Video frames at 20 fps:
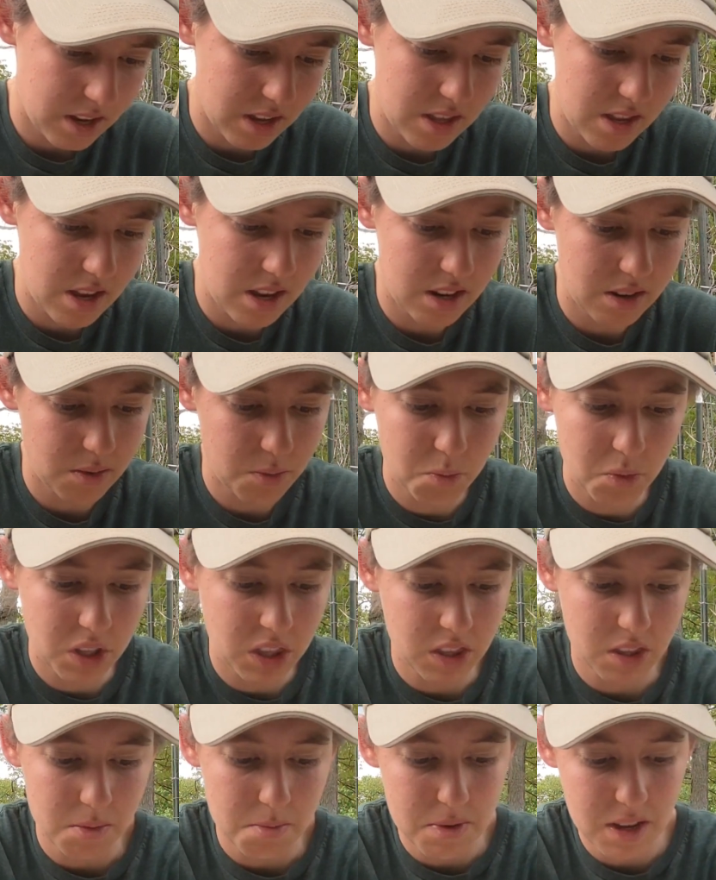and then
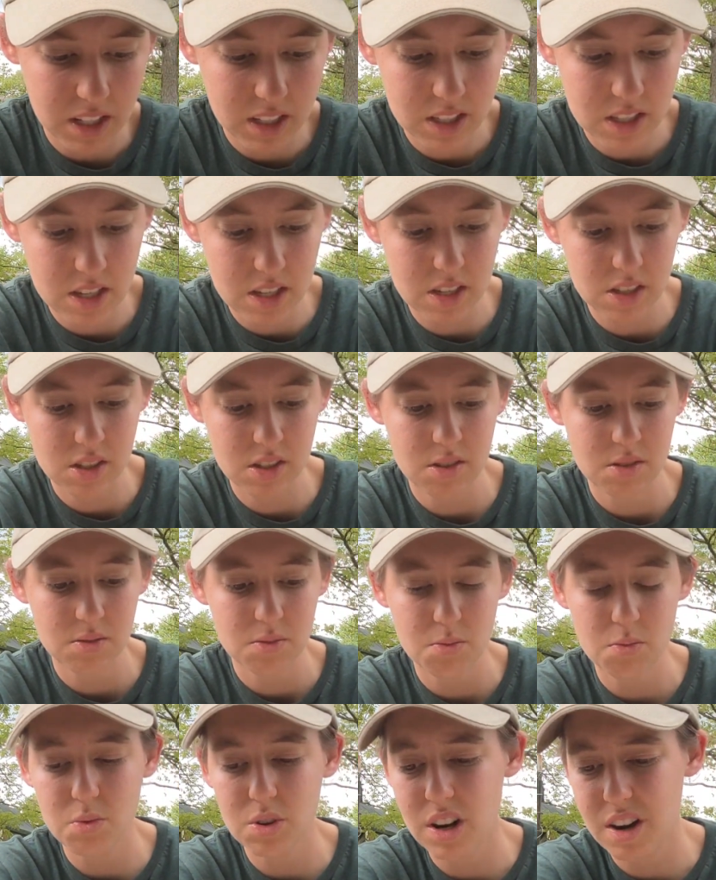with the mixes,
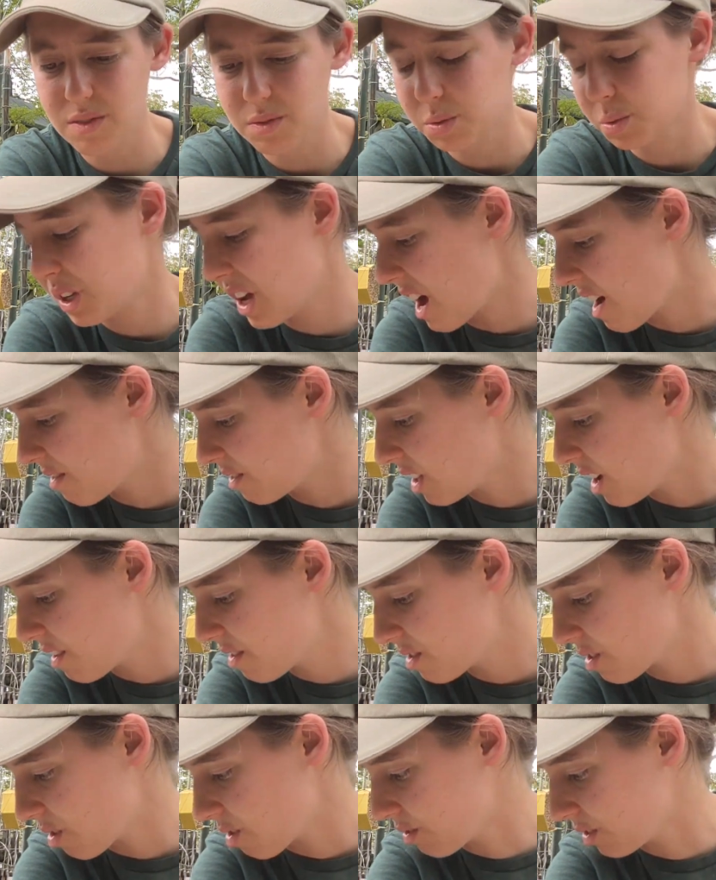whatever we have
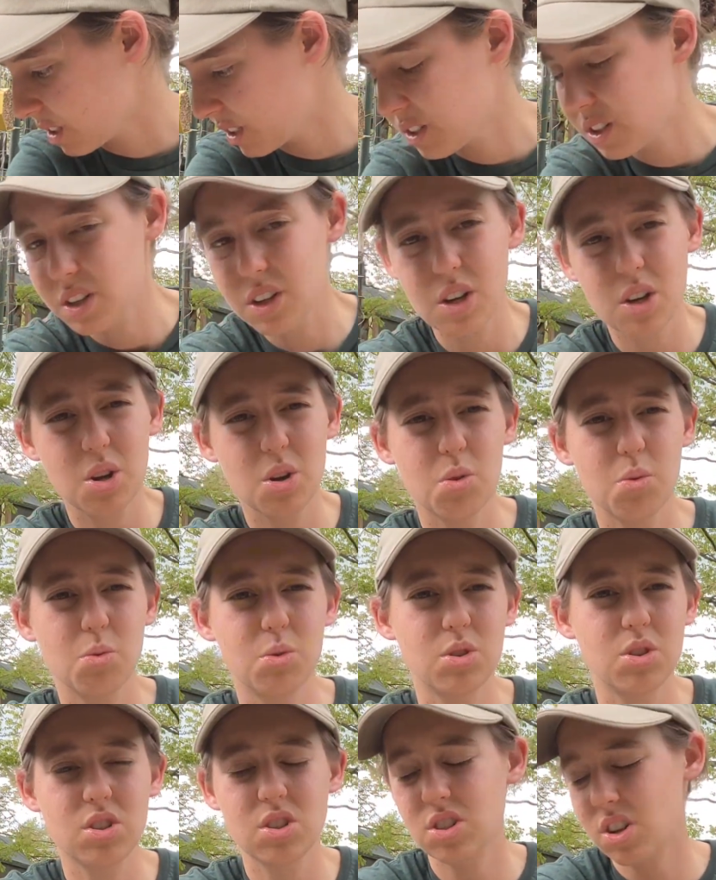left over,
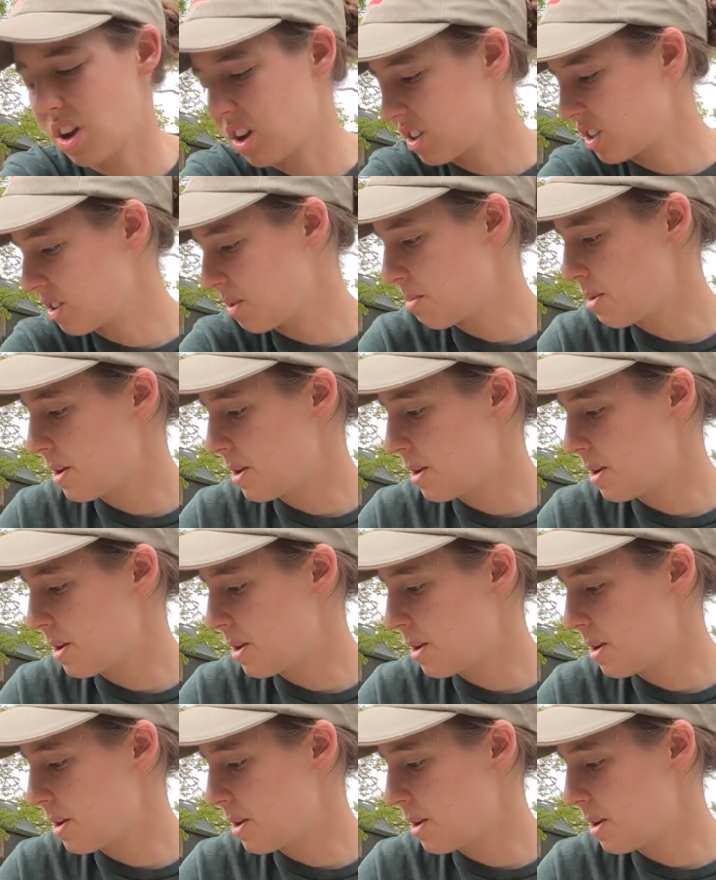we'll just toss them